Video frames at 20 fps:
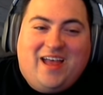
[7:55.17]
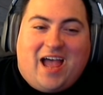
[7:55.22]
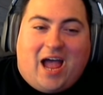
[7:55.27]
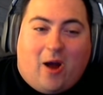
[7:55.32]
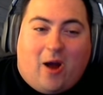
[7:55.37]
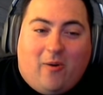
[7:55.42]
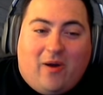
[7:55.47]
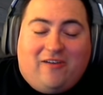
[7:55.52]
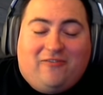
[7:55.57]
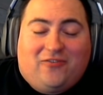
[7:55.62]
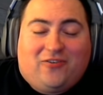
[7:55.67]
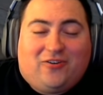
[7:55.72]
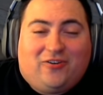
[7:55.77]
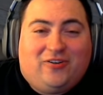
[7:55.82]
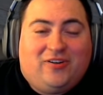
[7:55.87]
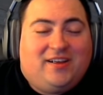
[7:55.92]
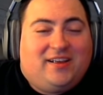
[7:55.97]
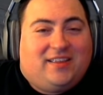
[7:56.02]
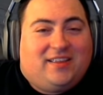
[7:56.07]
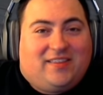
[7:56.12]

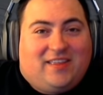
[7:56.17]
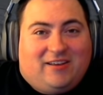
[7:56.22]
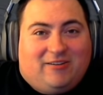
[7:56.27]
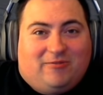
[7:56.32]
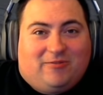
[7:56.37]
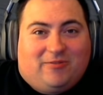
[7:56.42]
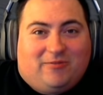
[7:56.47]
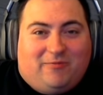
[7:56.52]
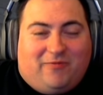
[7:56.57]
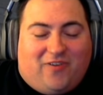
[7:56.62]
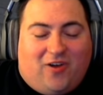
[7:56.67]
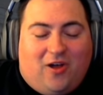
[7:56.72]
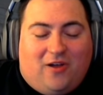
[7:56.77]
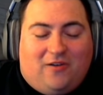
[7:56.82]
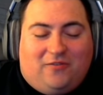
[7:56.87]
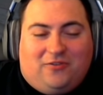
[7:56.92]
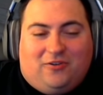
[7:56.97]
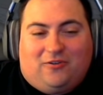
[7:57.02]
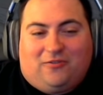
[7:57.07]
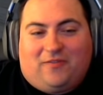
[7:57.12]
However, that
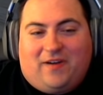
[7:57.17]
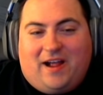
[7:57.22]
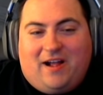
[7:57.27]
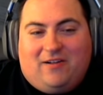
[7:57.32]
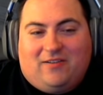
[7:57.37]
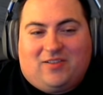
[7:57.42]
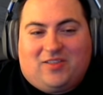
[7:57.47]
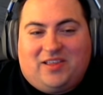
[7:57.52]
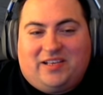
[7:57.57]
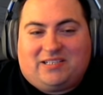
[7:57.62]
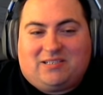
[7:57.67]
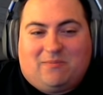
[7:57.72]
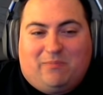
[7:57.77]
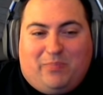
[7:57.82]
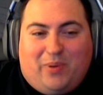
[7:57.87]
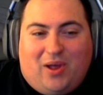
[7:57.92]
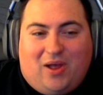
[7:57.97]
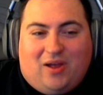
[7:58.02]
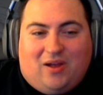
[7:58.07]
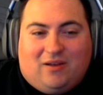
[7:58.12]
revolved around this
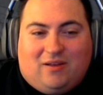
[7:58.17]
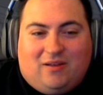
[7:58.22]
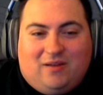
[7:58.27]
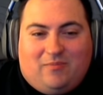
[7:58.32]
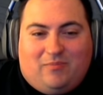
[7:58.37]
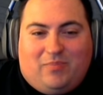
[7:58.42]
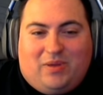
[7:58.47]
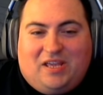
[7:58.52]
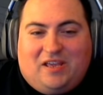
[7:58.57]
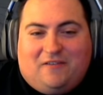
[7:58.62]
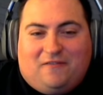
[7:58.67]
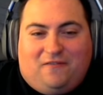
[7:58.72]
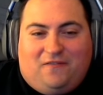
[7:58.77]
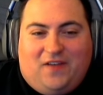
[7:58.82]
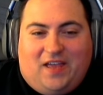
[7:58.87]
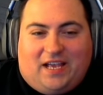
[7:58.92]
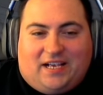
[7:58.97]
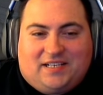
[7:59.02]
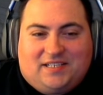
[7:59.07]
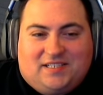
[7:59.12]
bug being
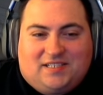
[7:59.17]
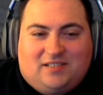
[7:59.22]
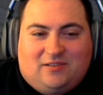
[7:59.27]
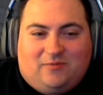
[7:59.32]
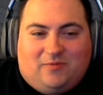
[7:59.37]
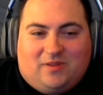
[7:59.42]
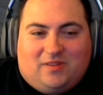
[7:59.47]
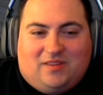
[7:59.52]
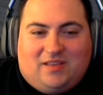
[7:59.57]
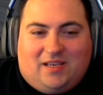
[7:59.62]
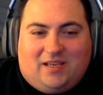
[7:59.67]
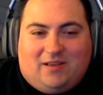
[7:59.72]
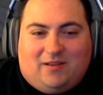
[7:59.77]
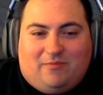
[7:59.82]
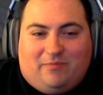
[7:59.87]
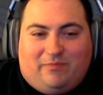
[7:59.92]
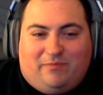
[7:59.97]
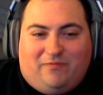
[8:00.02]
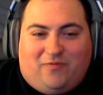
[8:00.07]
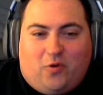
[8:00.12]
fixed with the
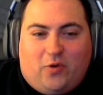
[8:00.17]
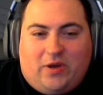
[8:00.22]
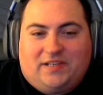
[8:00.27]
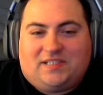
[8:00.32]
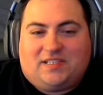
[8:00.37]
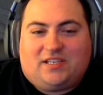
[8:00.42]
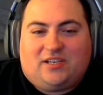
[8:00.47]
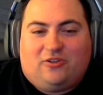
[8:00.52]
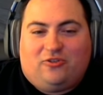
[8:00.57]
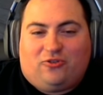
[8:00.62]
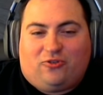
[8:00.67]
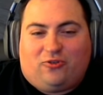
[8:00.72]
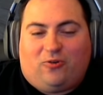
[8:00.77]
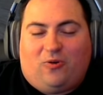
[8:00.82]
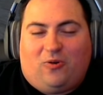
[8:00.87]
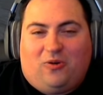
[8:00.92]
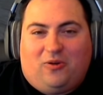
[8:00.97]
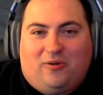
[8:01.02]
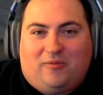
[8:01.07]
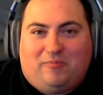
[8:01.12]
voice
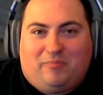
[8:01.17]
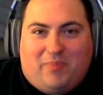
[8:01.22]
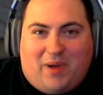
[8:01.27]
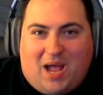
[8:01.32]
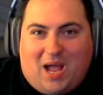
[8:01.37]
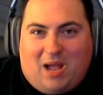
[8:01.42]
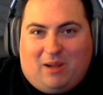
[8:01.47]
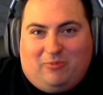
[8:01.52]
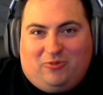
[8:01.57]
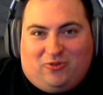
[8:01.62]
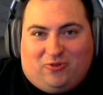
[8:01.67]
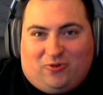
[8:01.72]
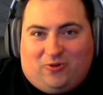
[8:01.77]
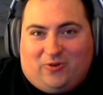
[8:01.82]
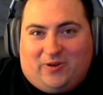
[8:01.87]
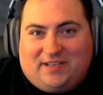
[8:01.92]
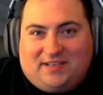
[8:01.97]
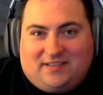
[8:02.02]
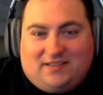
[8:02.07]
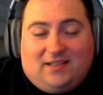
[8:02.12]
control bomb
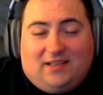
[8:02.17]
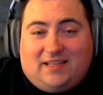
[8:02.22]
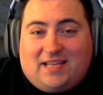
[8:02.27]
droid.